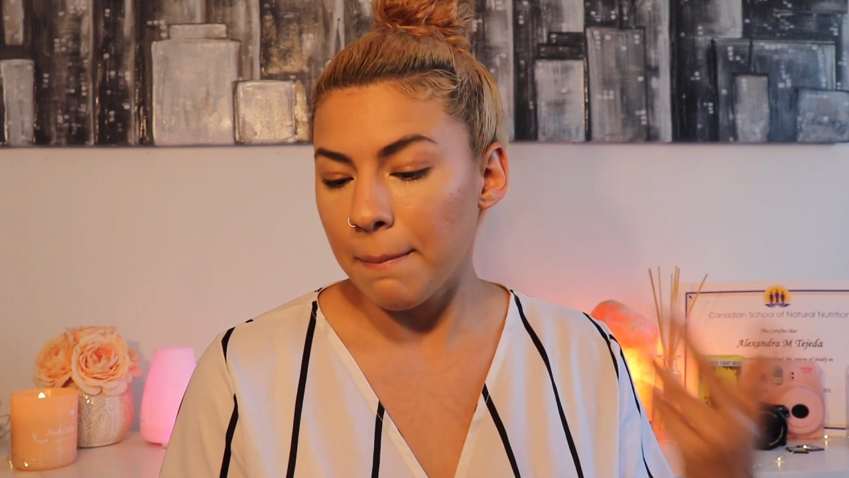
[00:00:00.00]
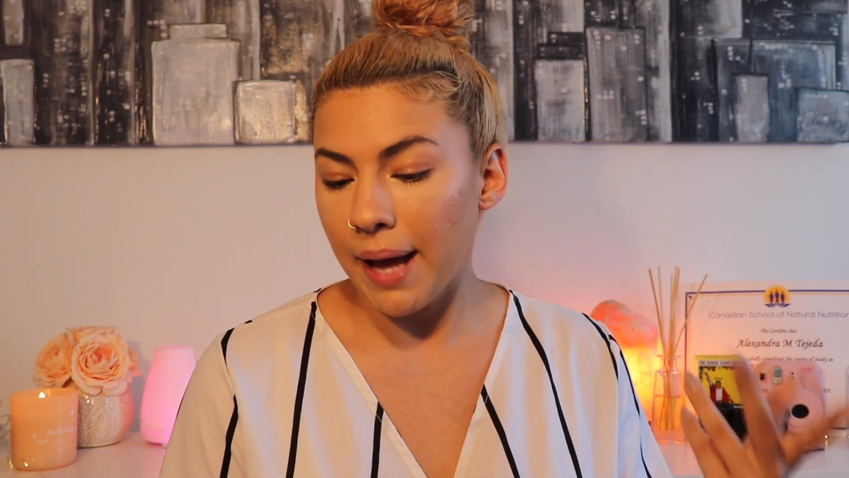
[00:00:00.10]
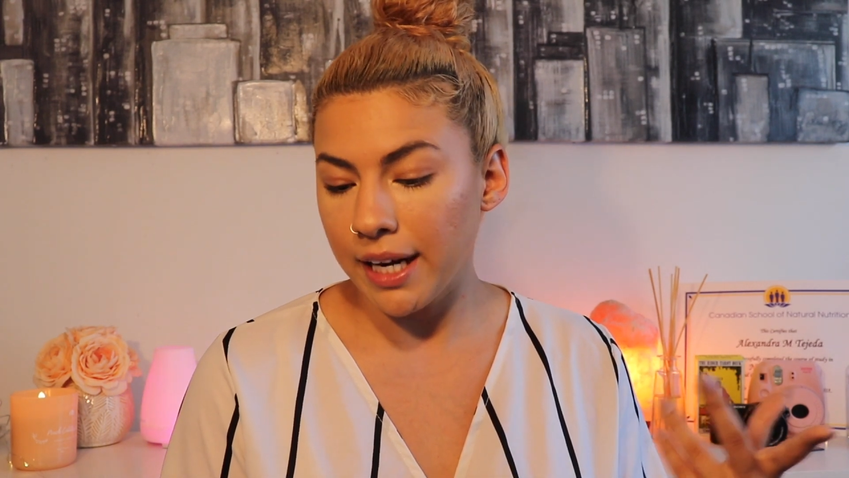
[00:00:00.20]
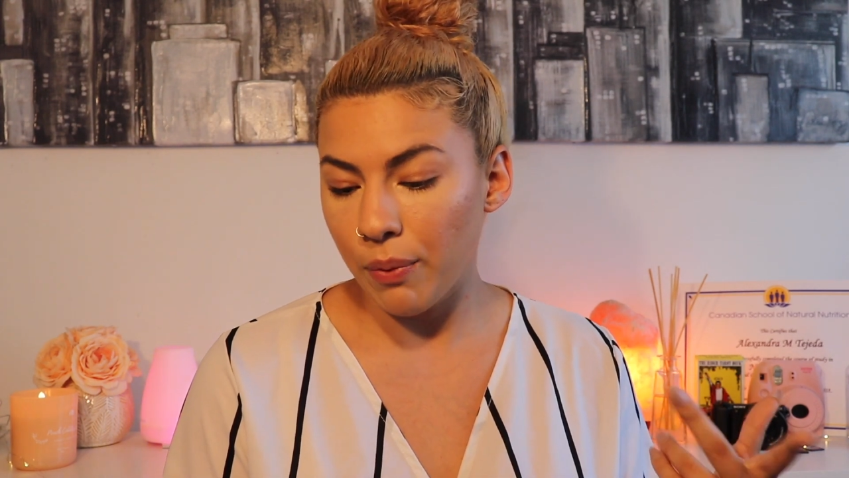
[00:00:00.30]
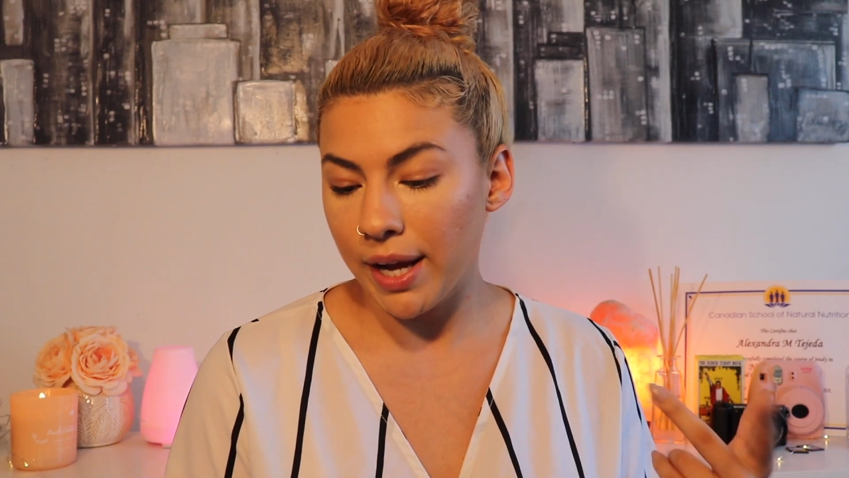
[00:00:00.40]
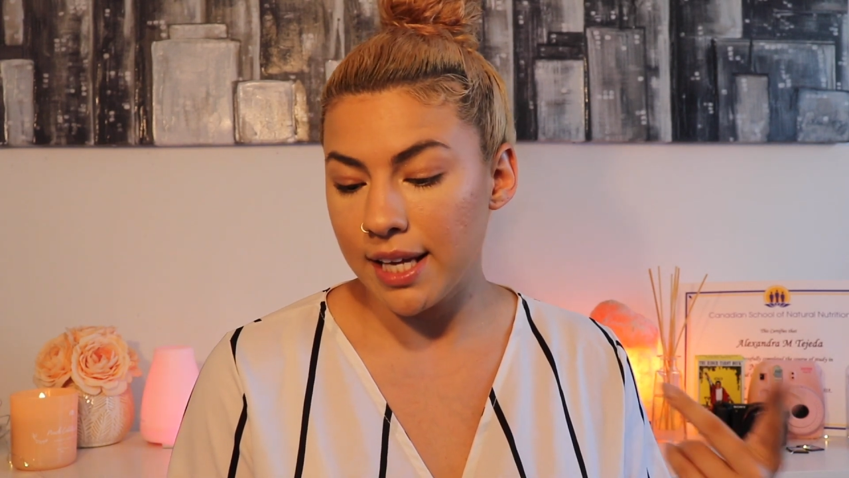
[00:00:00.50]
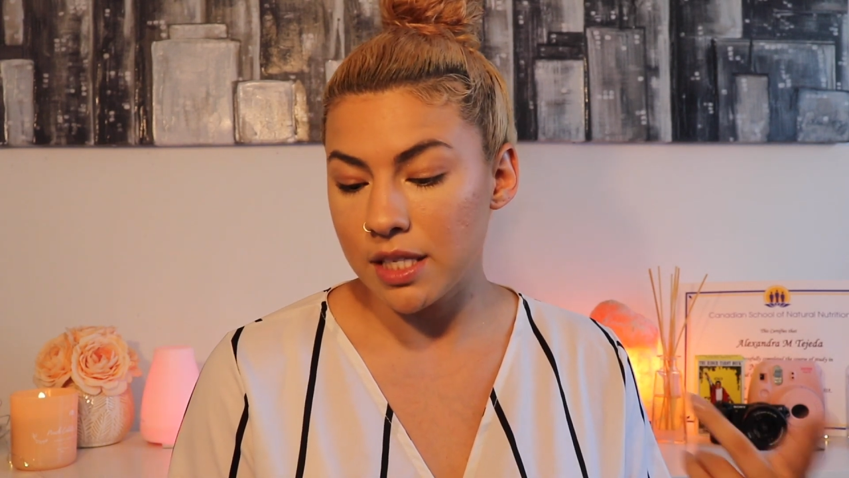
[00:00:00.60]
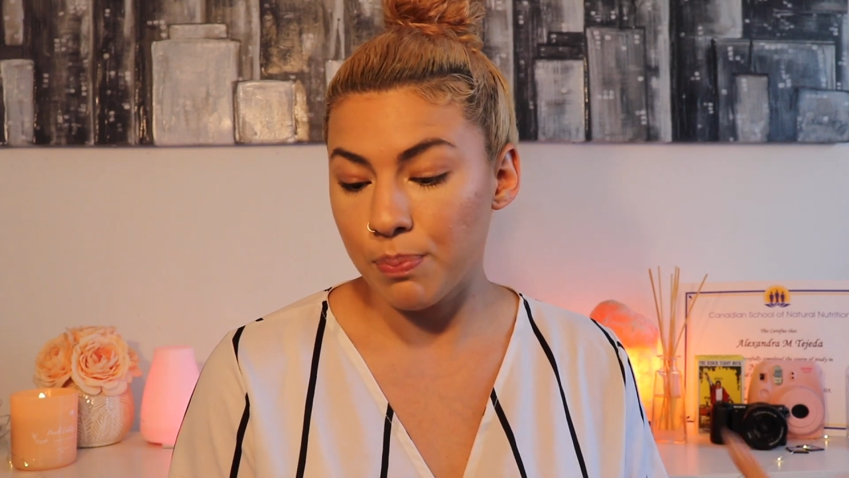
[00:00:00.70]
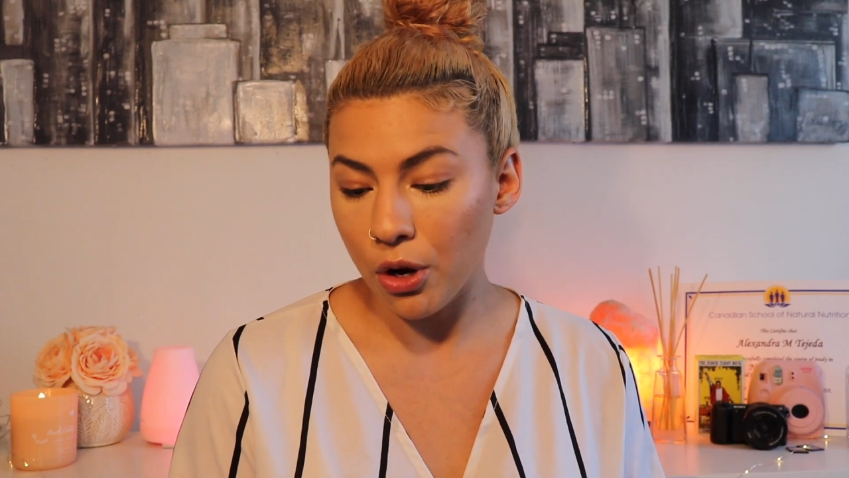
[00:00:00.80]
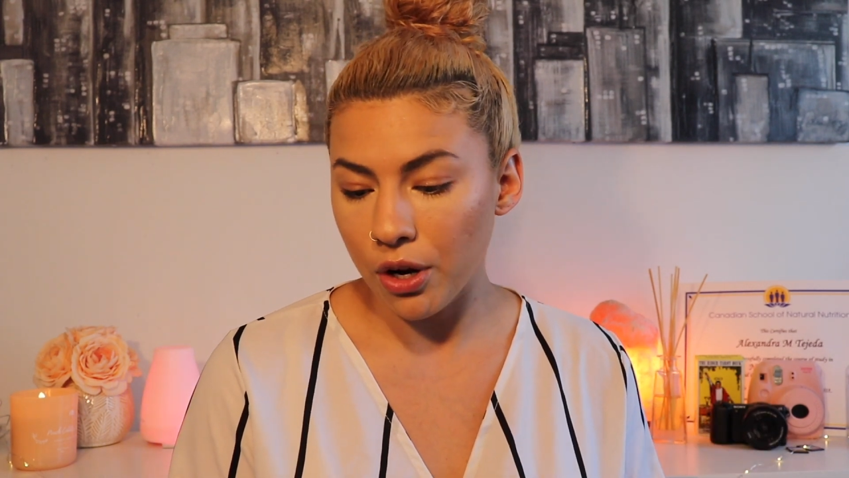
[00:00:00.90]
But anyway,
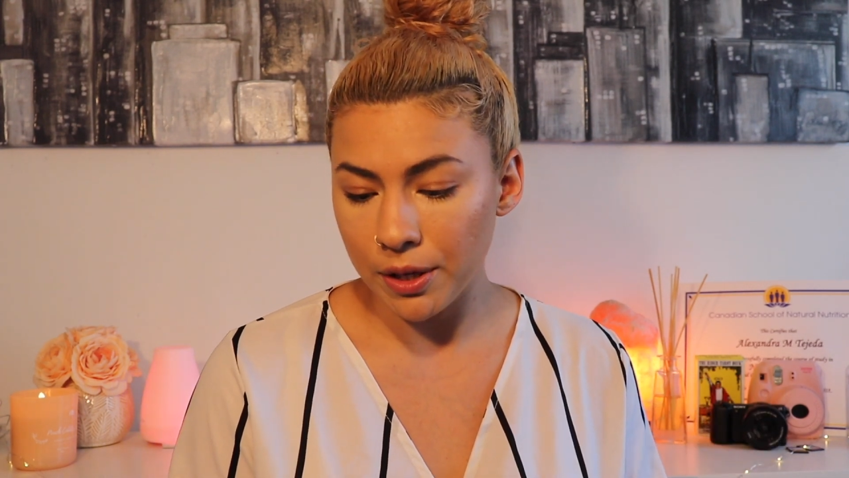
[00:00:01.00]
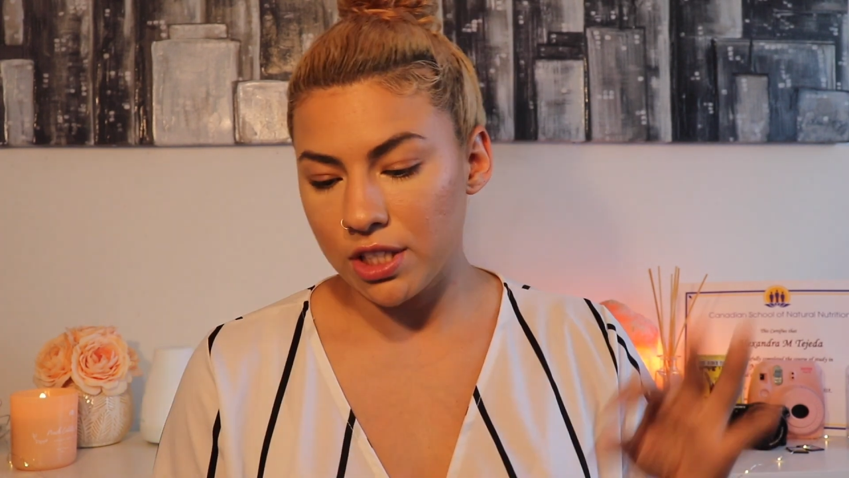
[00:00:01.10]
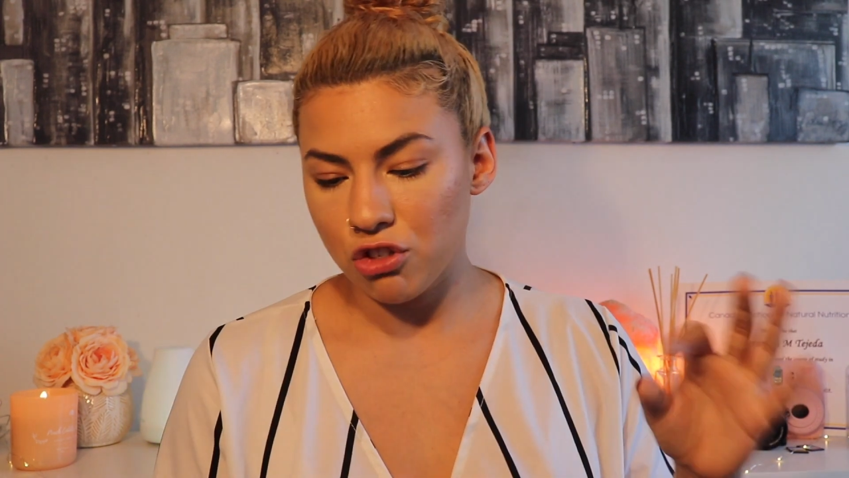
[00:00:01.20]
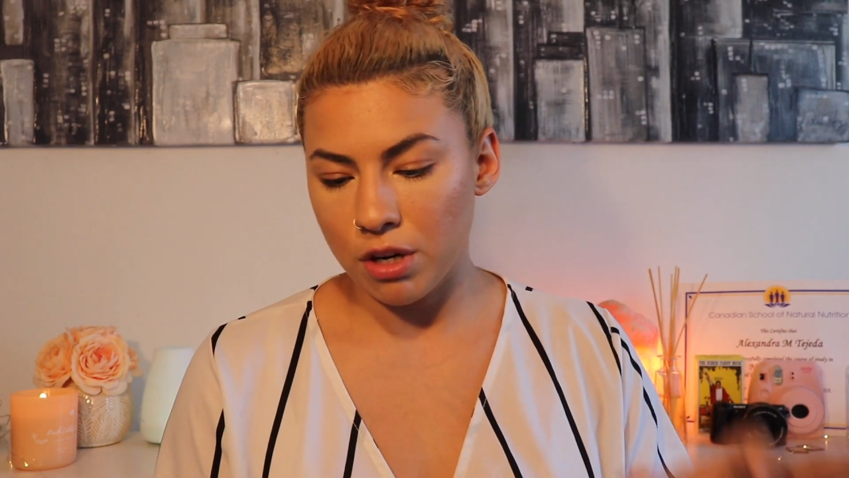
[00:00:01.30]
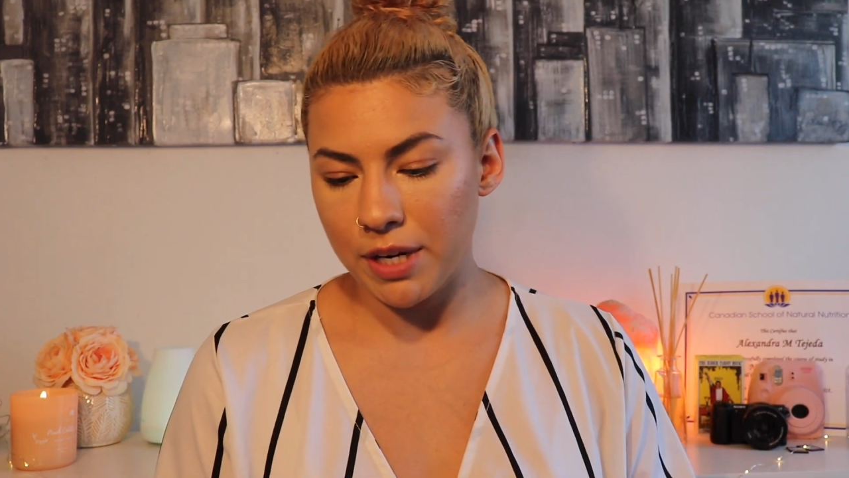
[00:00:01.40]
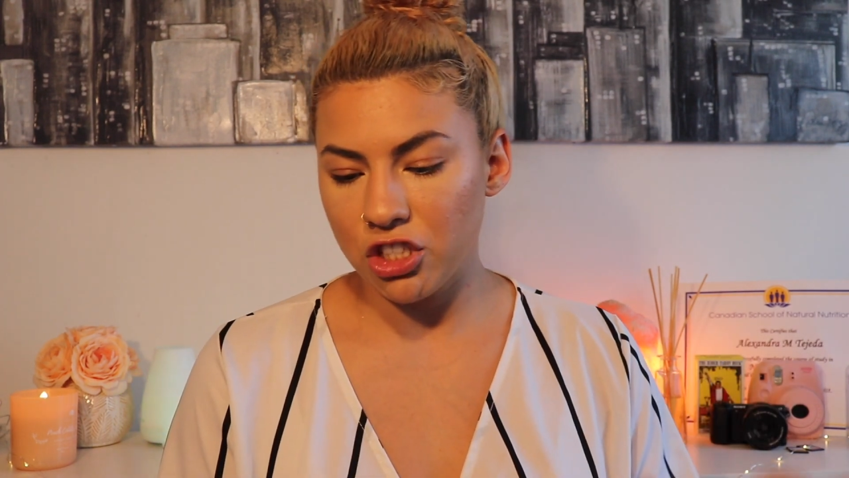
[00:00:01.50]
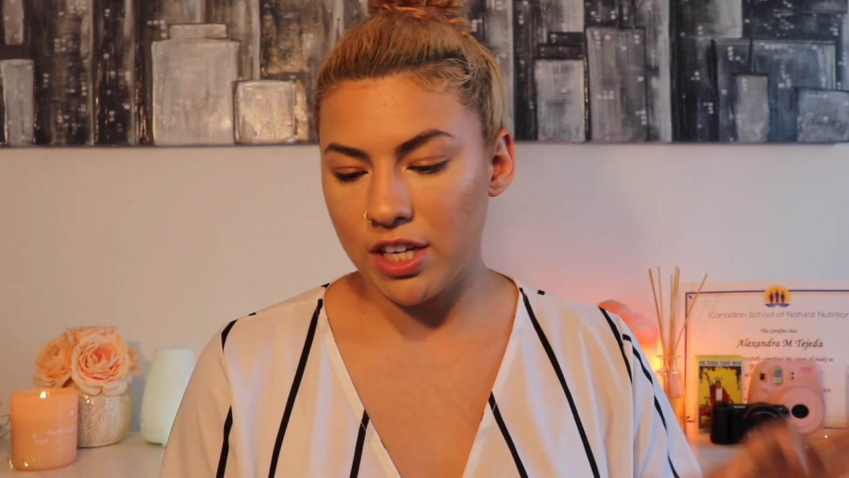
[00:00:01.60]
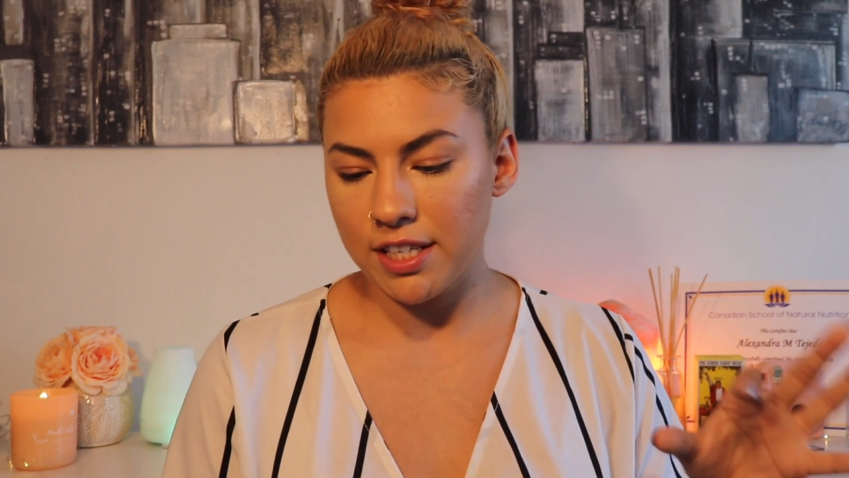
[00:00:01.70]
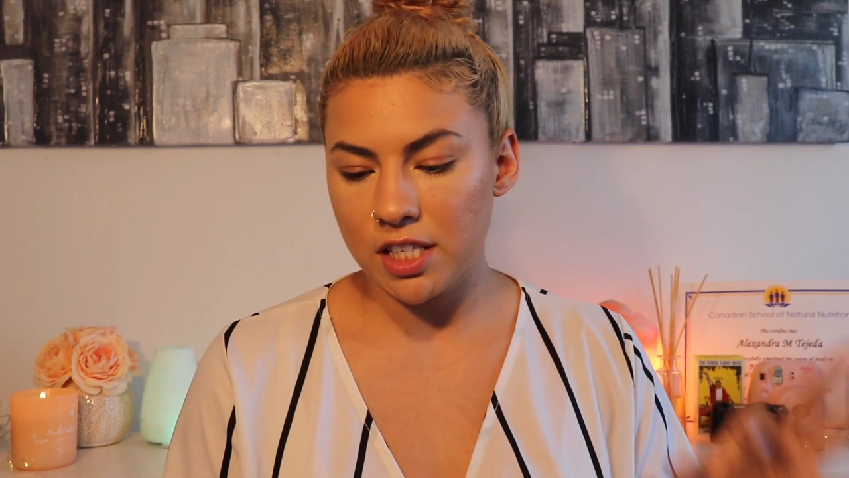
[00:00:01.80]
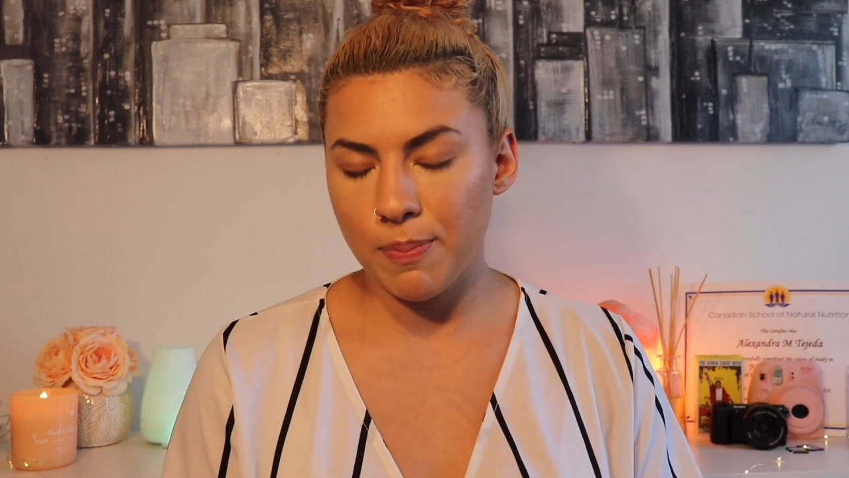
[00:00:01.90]
his book,
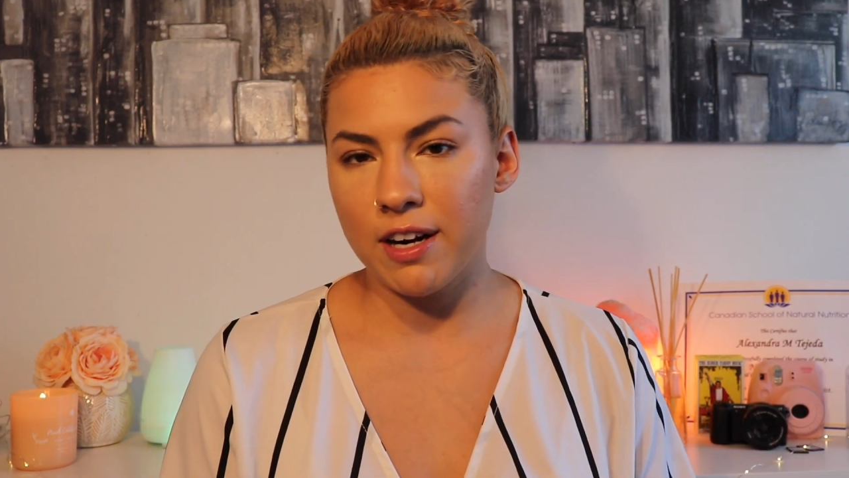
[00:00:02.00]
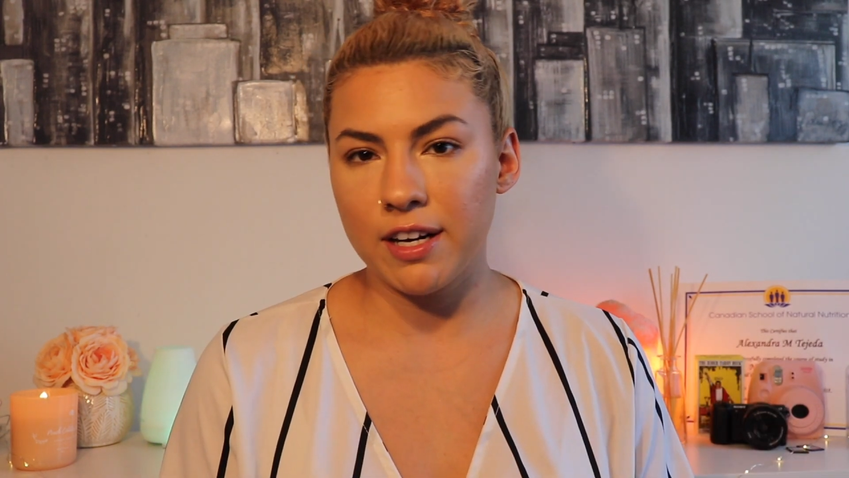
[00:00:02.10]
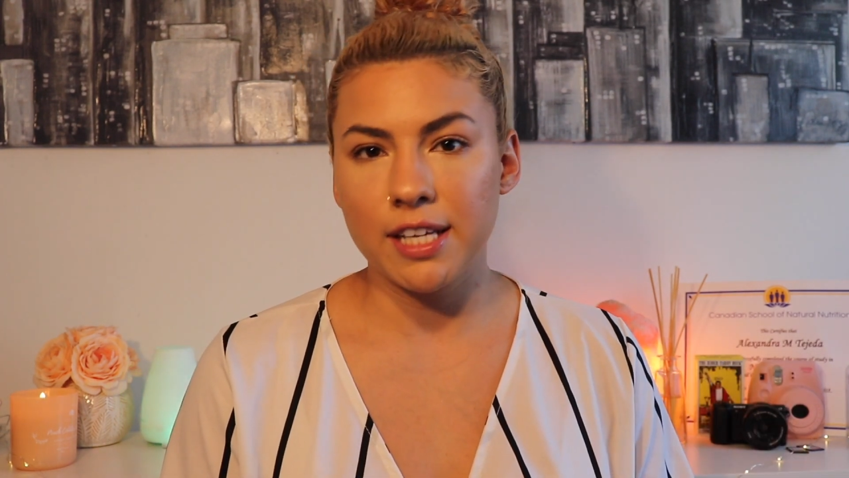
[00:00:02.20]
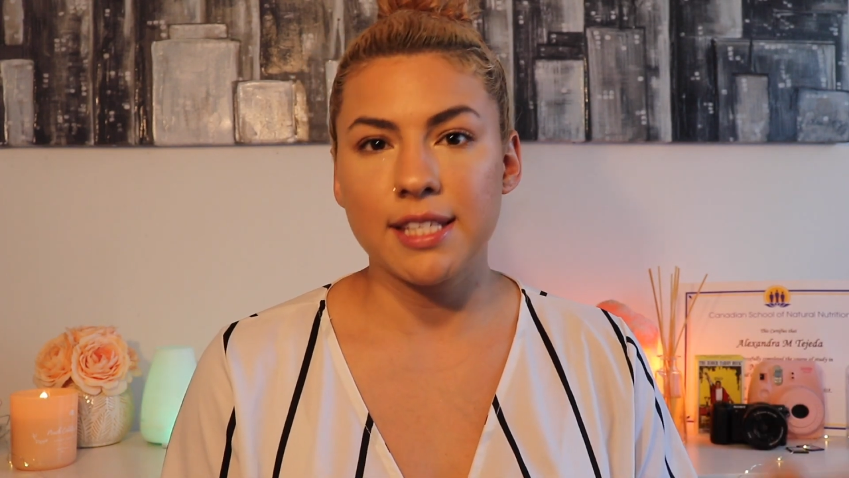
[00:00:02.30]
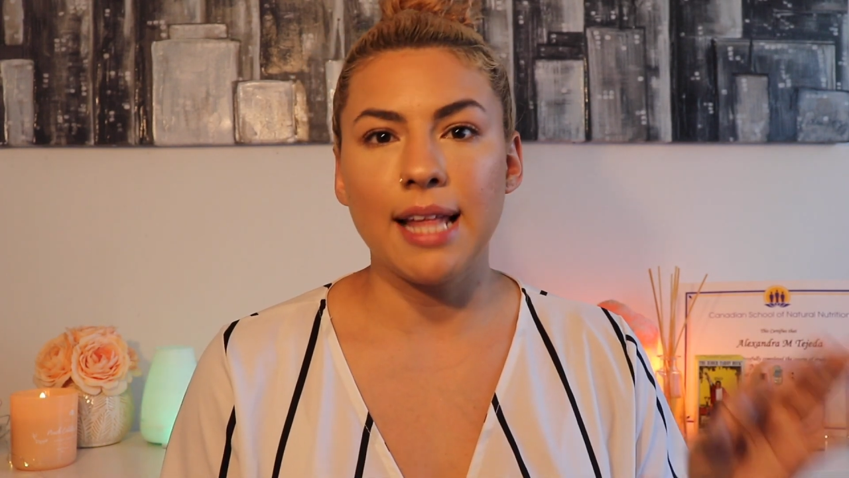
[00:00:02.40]
Discrimination and Disparities,